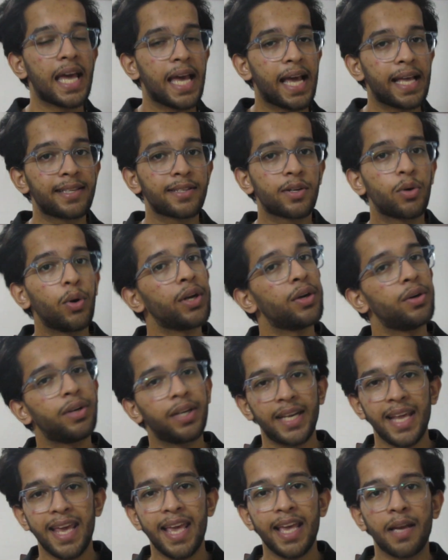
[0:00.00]
it's going to
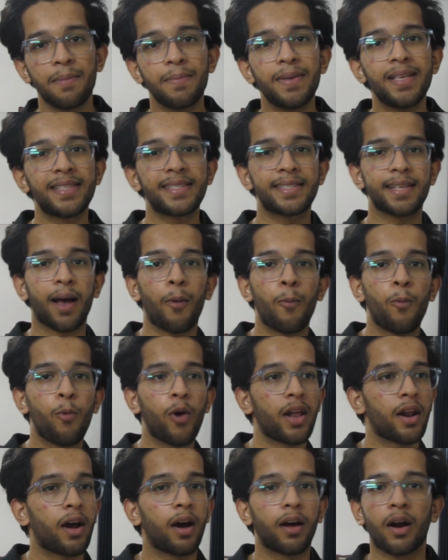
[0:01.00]
take me
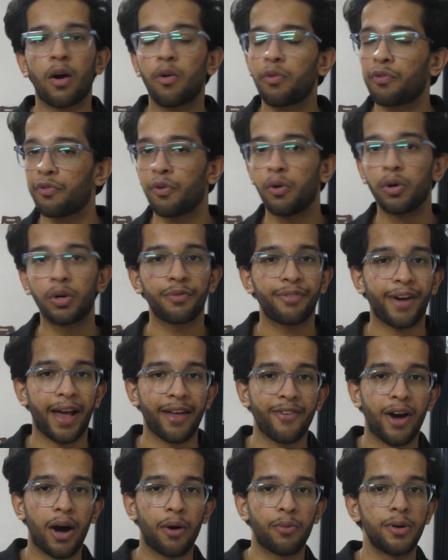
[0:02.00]
somewhere around 4 to
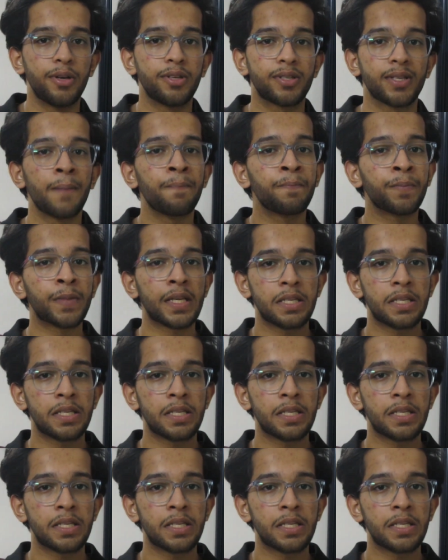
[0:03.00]
5 hours.